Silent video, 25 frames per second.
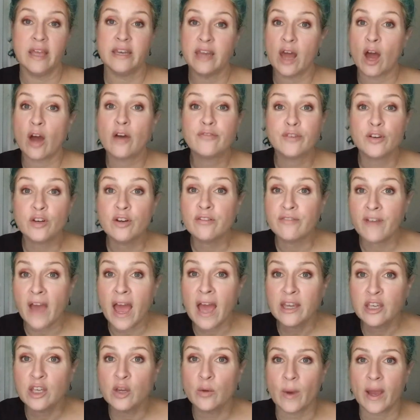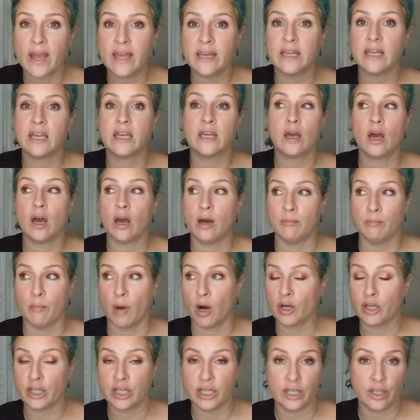Now, if you're evacuating,
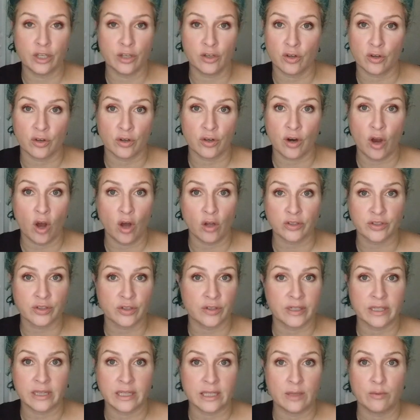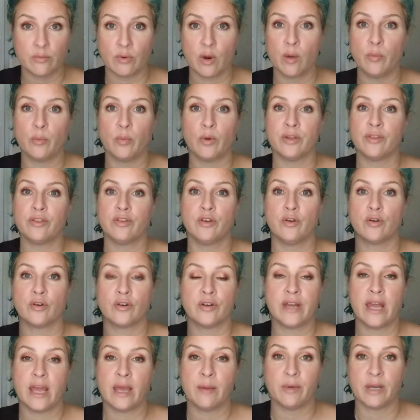marking your halter and lead rope with
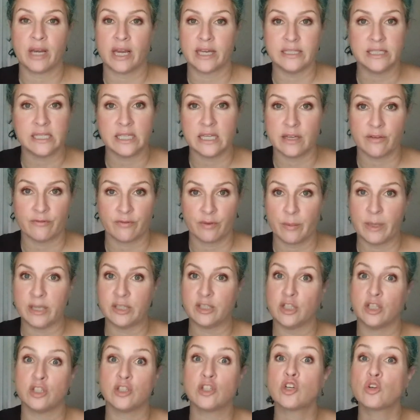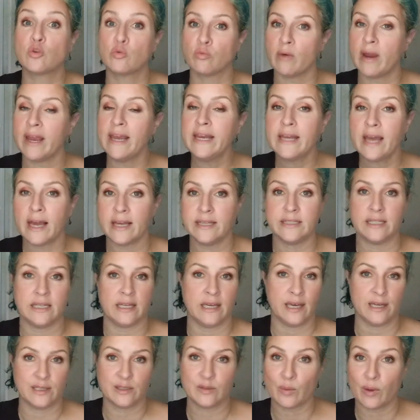your name and ID information is a great
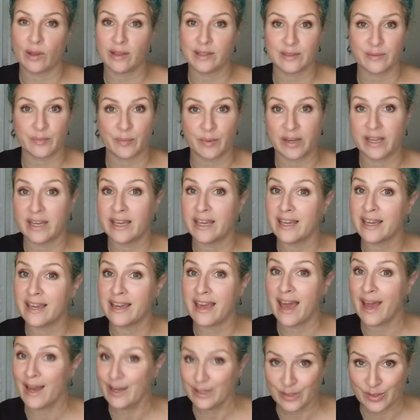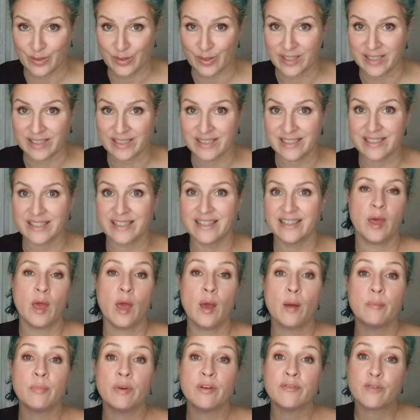idea, as well as bringing extras.
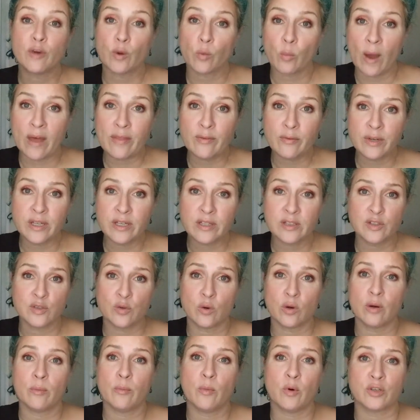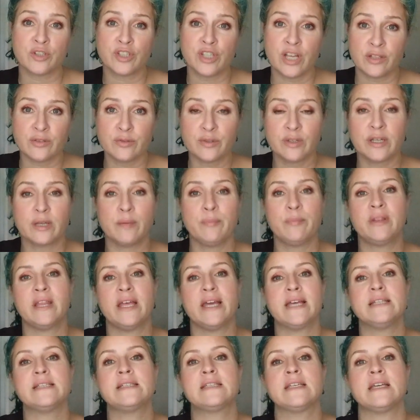But if you're weathering a storm or sheltering in
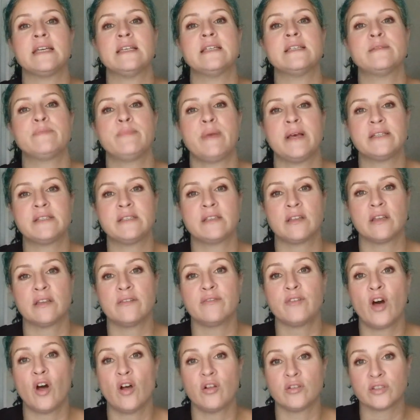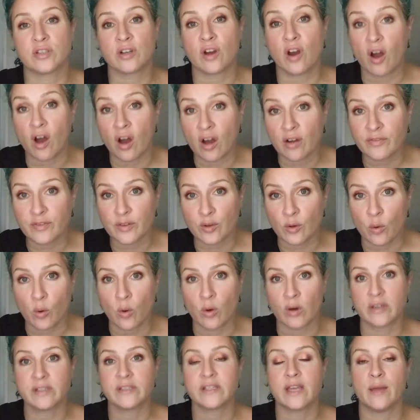place, it is best to leave the halter off your
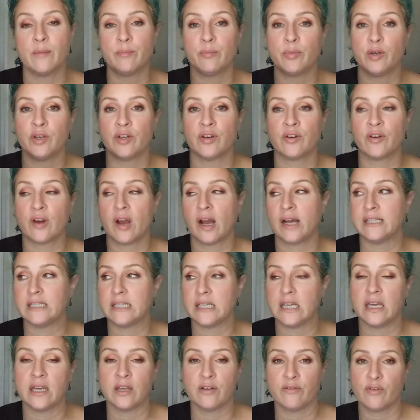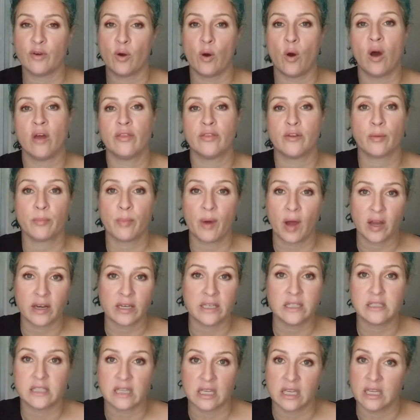horse and put your ID info on their
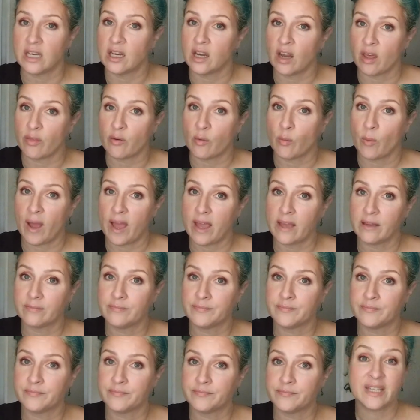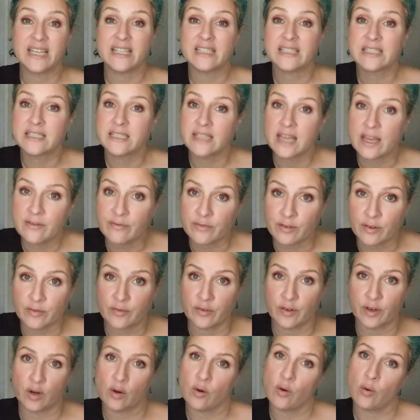bodies in another way. It's safer
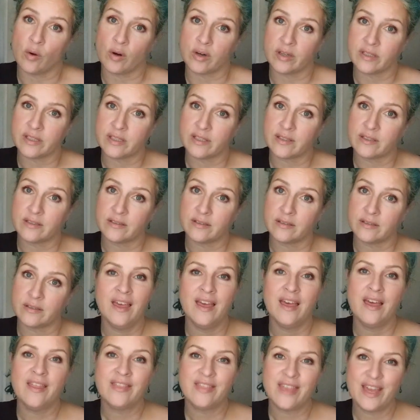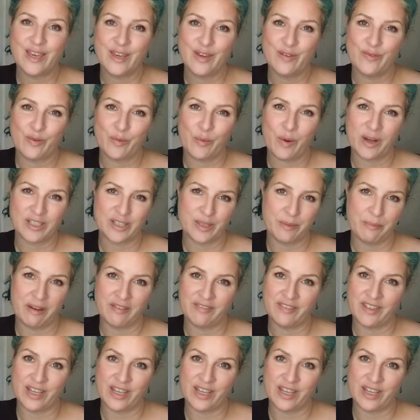for your horse. Thank you for watching my